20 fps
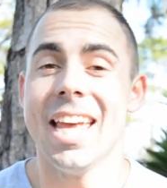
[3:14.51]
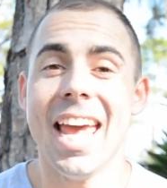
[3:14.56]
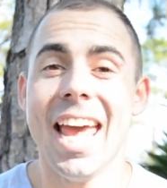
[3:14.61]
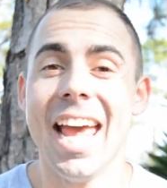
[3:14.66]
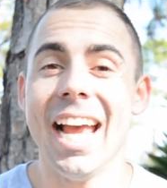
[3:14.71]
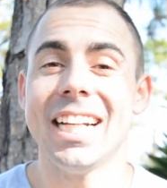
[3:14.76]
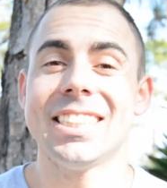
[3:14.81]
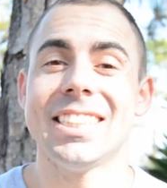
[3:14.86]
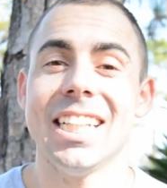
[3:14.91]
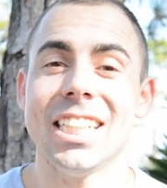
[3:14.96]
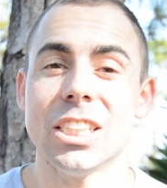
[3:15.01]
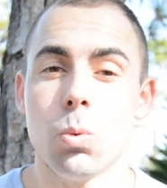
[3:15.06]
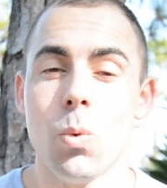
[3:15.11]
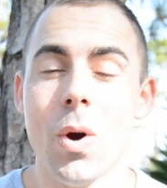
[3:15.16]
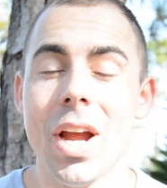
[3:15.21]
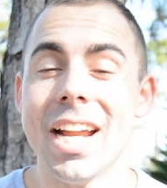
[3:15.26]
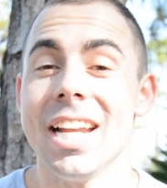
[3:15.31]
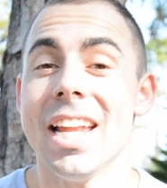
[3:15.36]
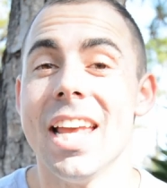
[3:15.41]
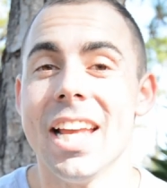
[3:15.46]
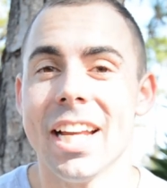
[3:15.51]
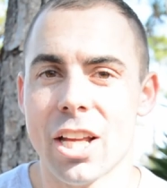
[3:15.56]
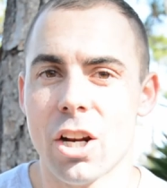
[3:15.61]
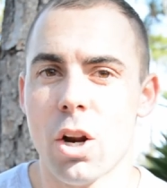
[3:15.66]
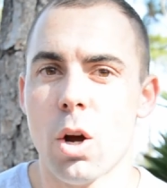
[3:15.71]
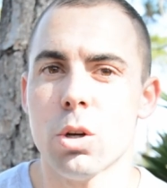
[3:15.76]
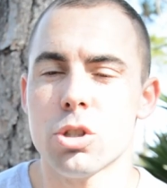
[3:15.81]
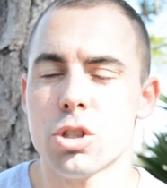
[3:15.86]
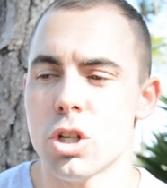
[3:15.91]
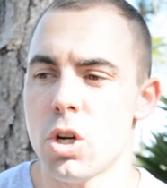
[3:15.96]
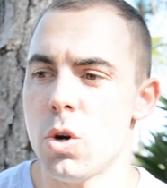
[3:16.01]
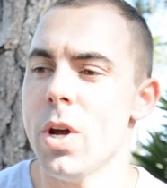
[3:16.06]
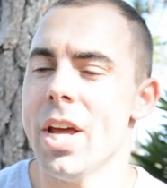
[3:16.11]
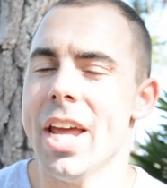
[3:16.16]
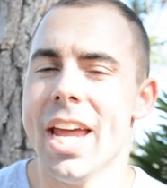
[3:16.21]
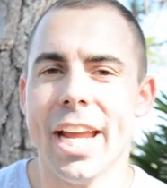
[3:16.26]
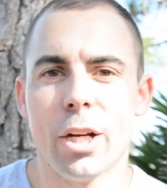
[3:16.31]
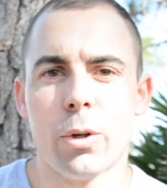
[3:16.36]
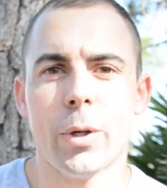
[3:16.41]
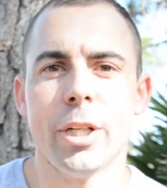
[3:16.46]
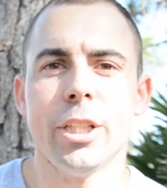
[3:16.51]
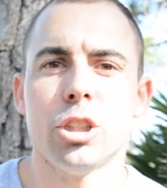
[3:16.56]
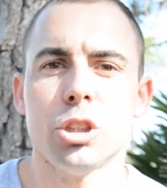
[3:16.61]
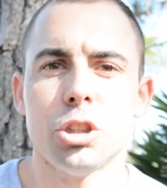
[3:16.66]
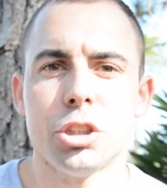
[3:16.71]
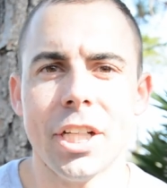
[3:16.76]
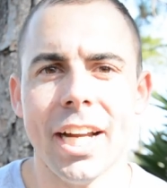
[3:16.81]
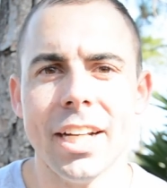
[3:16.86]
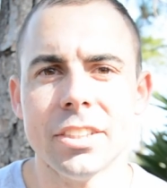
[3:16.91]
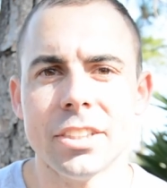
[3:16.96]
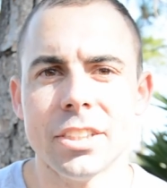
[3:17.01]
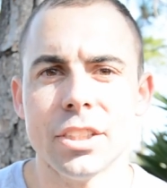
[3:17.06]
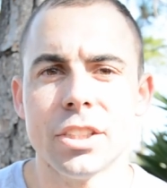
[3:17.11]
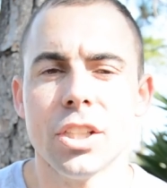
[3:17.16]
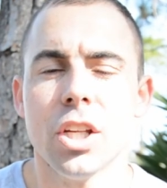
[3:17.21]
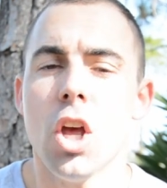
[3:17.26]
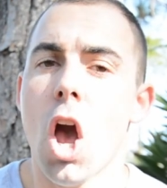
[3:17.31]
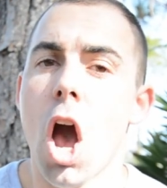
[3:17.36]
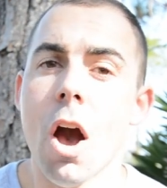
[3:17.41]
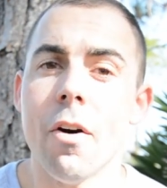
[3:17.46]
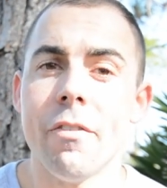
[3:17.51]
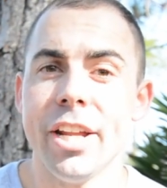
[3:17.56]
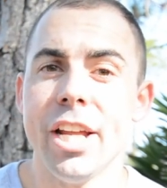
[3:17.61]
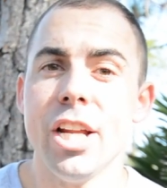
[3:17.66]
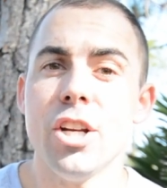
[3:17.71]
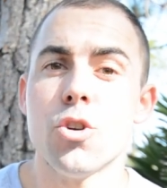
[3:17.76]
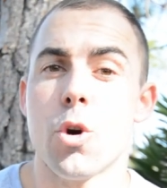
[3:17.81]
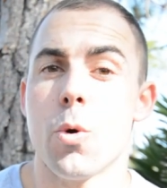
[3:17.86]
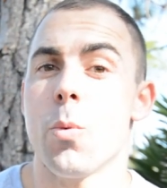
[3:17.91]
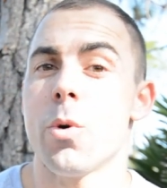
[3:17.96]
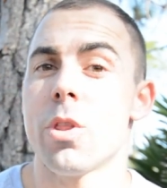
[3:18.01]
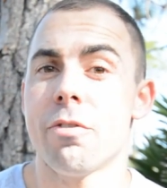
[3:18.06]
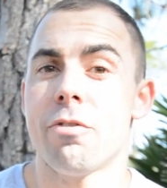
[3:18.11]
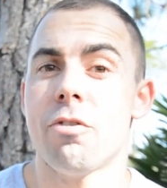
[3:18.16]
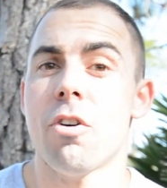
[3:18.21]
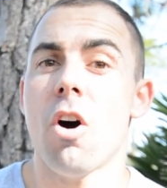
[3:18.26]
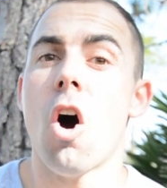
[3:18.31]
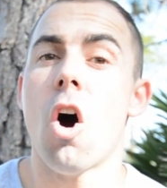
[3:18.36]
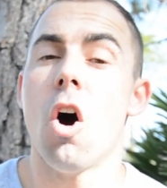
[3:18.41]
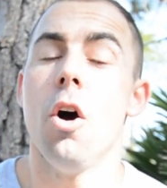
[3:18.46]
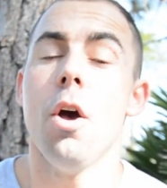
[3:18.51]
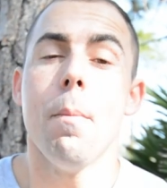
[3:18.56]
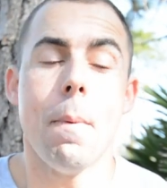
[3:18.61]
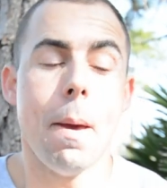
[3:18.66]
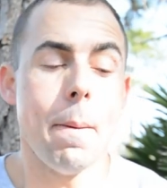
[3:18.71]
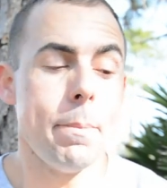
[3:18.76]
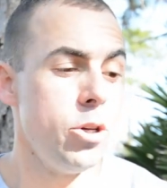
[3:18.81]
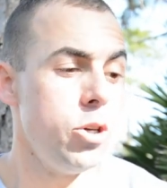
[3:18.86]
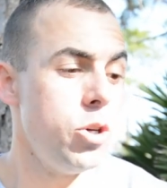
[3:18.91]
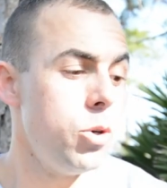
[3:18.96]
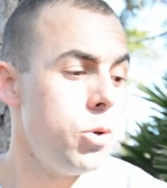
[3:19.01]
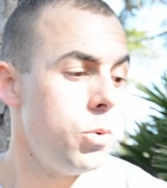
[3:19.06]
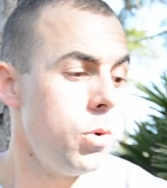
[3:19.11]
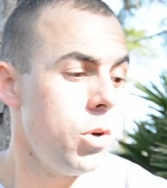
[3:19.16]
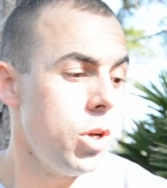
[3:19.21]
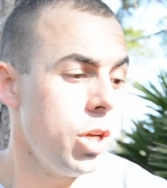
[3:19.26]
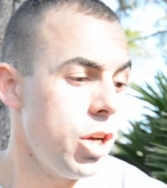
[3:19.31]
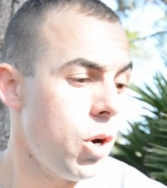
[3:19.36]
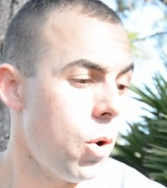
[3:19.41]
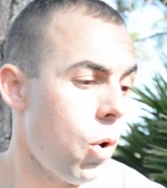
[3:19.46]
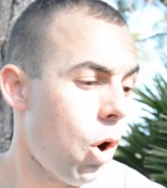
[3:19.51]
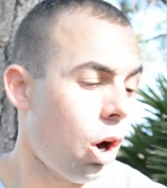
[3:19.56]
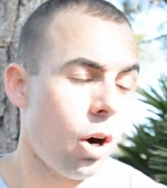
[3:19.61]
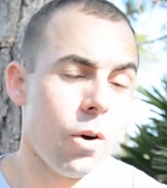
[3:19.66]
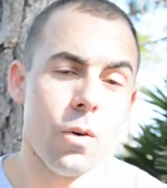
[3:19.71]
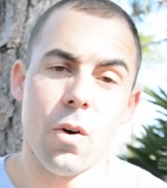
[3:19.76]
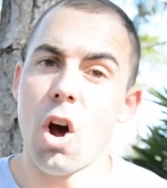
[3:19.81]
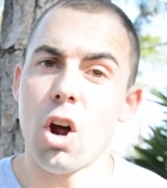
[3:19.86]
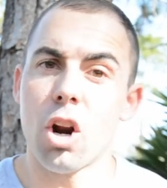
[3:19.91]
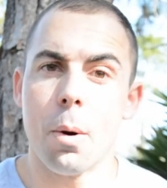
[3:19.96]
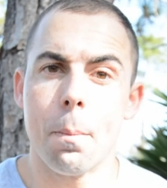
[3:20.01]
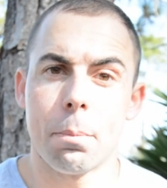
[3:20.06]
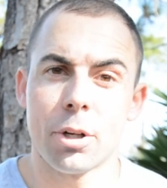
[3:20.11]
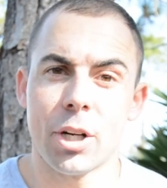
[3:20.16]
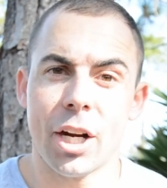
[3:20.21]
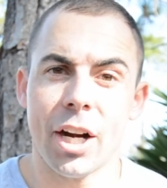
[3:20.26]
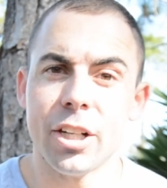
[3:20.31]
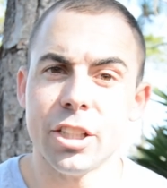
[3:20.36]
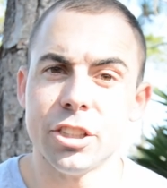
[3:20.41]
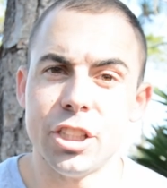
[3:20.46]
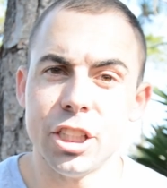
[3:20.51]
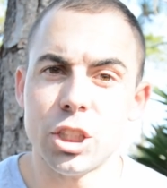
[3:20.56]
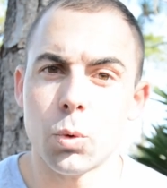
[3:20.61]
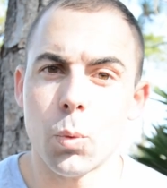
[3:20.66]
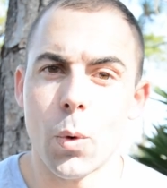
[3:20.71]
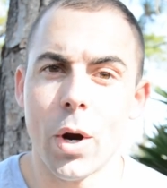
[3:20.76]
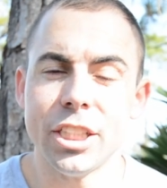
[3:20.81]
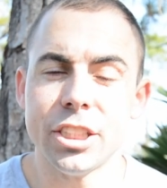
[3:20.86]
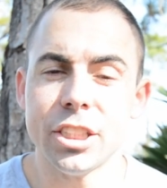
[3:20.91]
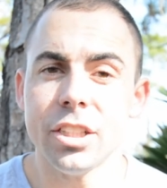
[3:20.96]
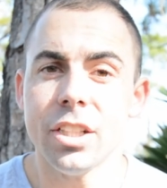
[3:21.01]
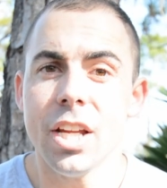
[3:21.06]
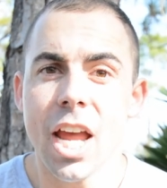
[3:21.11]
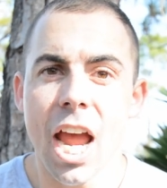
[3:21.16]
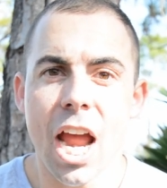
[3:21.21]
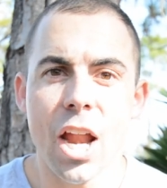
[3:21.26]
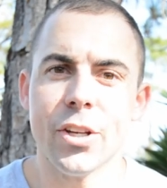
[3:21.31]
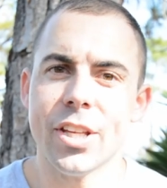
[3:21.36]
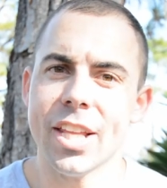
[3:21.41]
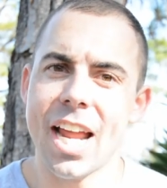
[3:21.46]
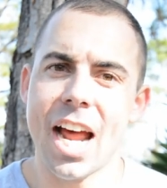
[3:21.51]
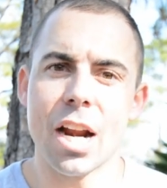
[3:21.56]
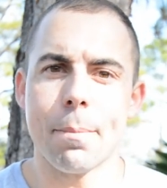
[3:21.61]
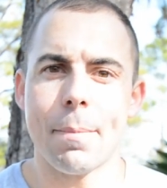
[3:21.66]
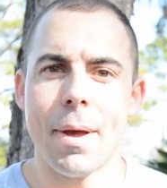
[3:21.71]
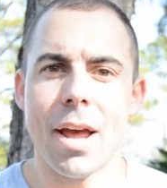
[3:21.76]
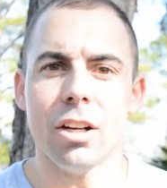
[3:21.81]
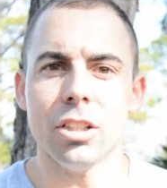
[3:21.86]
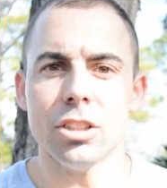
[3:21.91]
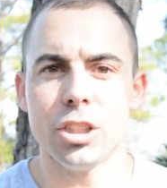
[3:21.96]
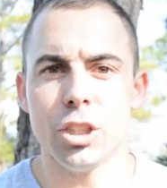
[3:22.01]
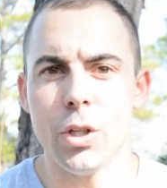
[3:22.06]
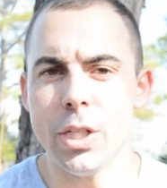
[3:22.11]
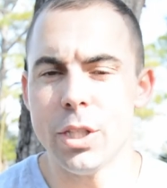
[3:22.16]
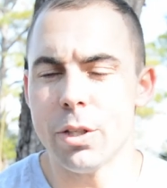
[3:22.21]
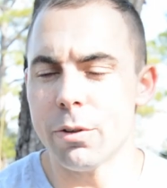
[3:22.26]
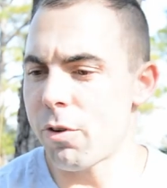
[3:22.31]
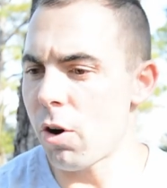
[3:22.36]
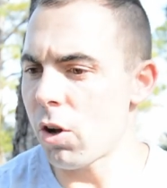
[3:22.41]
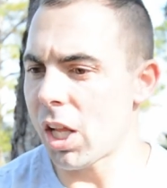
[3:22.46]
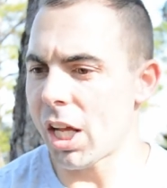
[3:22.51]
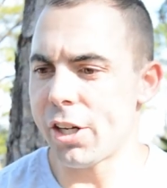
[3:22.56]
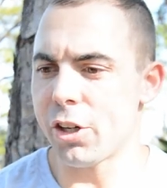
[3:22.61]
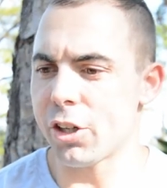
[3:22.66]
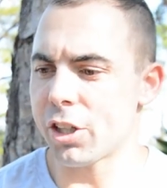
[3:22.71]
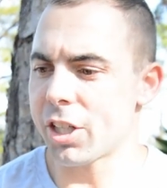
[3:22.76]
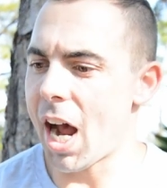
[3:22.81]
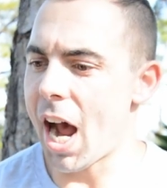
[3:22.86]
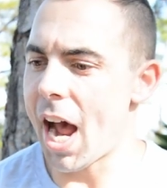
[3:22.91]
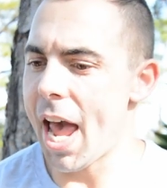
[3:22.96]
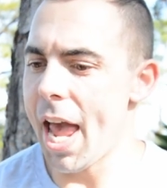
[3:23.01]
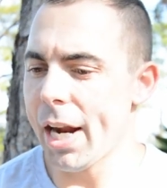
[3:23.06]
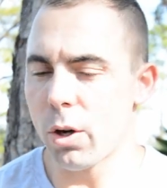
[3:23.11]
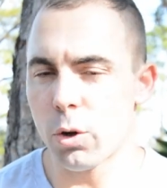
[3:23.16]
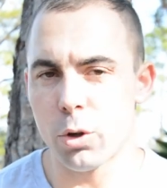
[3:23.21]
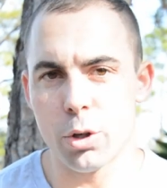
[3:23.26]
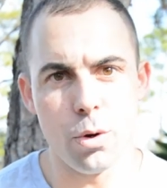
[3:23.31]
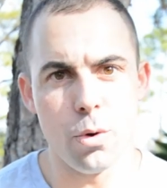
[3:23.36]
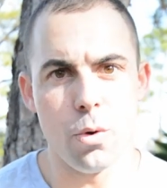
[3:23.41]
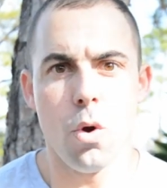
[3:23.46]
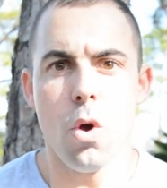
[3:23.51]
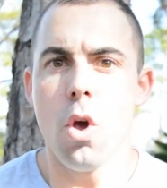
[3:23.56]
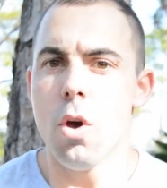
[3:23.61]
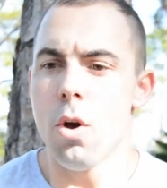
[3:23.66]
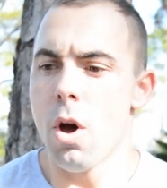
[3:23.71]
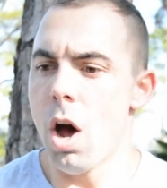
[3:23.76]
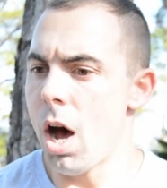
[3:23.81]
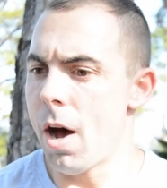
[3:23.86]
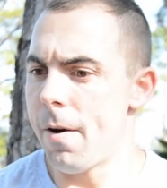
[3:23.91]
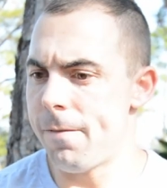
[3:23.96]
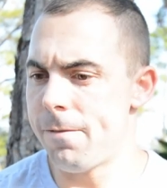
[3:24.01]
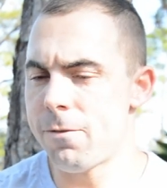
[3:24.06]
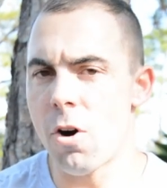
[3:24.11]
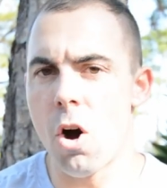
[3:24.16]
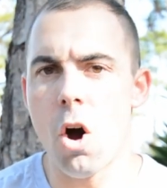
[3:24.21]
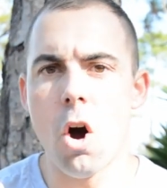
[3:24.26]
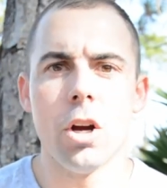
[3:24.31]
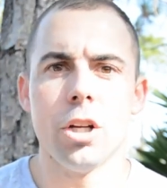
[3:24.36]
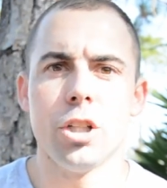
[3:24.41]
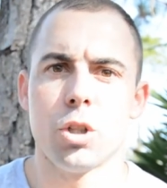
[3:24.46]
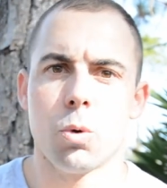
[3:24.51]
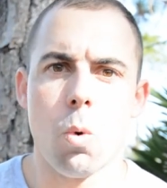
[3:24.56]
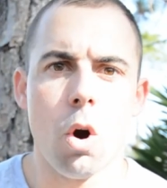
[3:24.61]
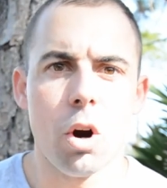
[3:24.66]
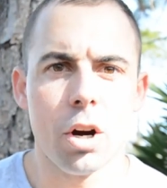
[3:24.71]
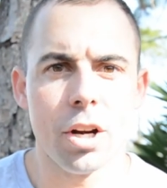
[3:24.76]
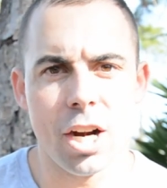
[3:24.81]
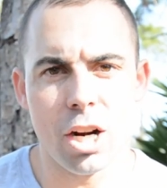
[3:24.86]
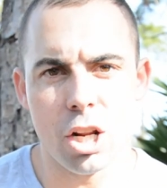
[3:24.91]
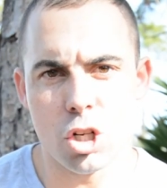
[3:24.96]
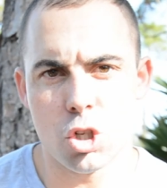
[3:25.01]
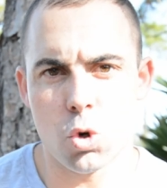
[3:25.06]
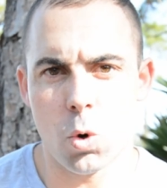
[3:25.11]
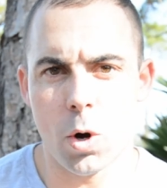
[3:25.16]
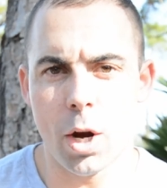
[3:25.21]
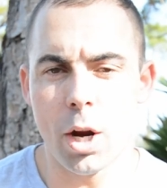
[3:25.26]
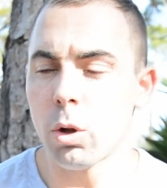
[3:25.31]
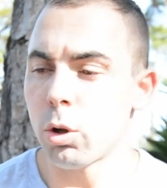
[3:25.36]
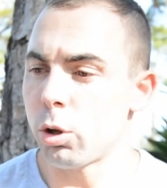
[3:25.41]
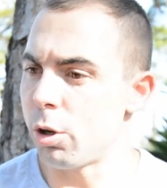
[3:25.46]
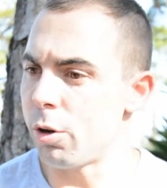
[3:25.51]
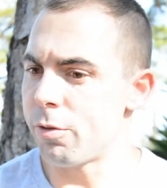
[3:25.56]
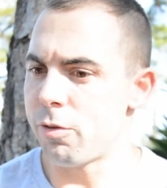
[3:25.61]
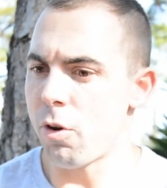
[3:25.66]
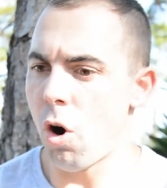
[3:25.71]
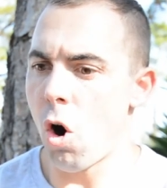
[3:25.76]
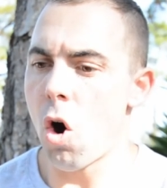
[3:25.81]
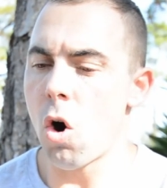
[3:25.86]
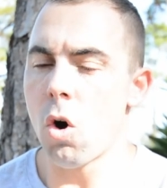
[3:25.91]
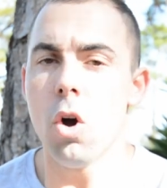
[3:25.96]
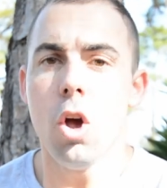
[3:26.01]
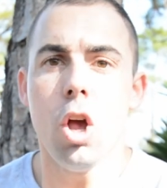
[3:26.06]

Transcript: Excess weight can also increase your chances of an injury with a fall. Maybe you are on a precarious situation and you get out of balance and you either fall out of your kayak, or you fall as you're walking down a trail, or you fall